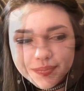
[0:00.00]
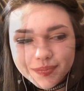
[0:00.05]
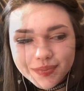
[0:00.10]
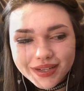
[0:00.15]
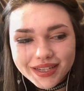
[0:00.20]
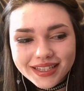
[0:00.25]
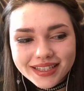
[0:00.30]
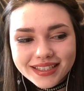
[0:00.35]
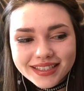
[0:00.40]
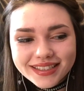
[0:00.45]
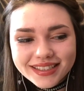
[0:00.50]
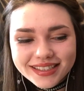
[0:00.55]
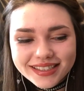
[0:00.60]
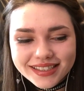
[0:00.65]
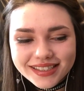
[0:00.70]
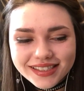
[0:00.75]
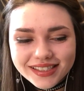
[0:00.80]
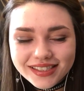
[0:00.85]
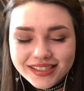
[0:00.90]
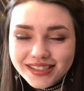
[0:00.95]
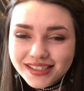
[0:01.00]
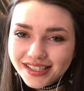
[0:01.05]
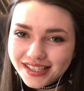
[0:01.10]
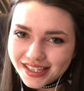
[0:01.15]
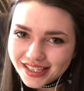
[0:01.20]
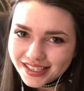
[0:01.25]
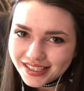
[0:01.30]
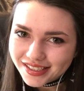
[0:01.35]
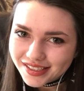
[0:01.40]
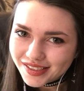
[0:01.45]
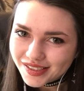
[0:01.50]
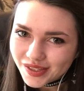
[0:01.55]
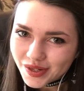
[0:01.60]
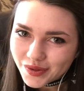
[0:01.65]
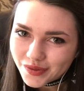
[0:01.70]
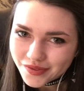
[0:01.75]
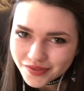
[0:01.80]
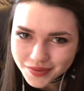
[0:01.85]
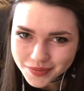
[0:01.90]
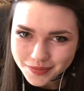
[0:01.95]
But since it is
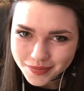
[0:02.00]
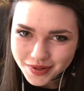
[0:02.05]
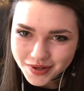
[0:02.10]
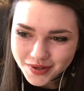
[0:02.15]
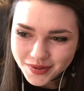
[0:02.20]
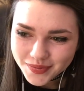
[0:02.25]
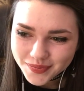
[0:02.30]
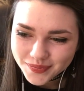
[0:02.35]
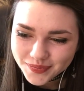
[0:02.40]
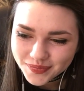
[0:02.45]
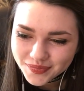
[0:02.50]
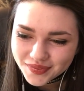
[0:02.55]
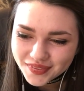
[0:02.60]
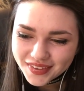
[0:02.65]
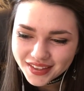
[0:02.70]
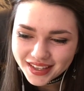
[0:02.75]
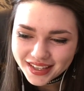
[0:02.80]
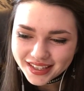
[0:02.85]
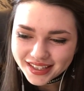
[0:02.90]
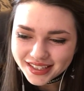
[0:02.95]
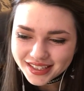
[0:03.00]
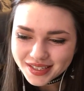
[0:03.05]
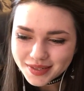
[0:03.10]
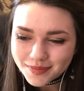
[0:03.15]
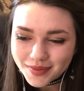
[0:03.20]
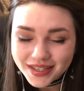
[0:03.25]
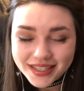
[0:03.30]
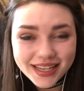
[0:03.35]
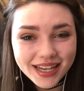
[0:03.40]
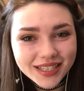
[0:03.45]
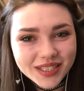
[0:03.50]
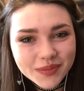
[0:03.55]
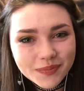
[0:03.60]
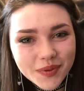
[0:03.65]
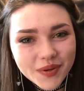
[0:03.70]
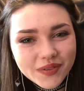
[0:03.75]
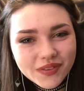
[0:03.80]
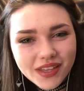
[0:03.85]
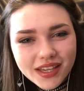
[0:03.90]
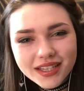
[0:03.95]
November, and my dad's
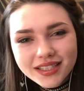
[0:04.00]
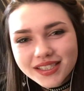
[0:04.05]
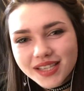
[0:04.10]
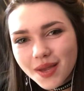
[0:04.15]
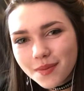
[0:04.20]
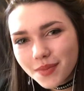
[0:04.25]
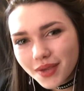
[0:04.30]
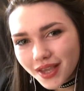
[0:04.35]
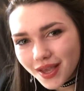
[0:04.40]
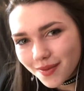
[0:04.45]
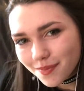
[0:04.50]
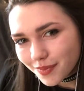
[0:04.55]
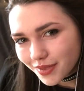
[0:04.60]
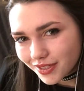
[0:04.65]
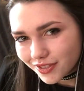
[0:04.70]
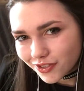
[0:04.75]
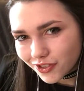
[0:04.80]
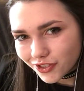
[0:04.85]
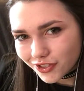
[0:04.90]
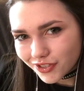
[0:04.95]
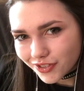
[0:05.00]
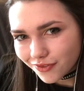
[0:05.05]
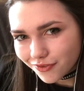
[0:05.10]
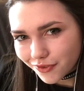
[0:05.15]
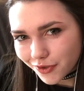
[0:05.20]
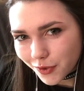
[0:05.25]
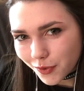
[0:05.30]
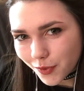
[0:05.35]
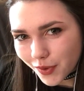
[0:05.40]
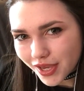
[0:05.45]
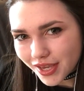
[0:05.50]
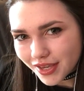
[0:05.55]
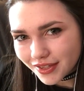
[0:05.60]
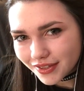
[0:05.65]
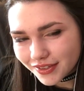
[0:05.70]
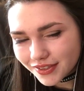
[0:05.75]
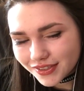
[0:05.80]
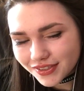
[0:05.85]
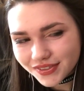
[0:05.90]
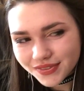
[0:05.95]
birthday is coming up in just a
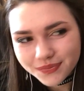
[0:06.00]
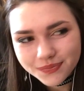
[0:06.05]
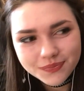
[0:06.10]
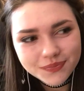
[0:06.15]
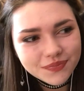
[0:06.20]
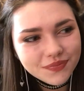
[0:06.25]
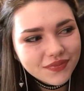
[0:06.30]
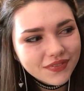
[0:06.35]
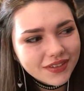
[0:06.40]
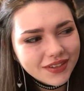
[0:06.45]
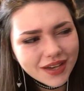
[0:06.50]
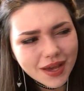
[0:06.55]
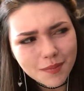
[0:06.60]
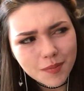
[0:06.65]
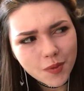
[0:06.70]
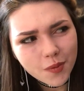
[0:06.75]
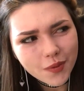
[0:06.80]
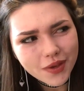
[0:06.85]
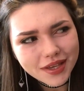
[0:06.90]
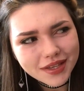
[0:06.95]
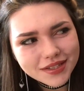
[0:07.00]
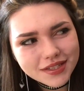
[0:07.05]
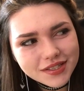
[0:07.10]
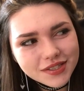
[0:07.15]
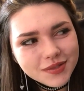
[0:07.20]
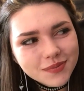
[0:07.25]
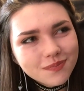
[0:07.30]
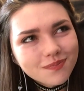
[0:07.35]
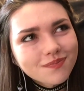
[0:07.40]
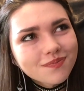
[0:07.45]
couple weeks,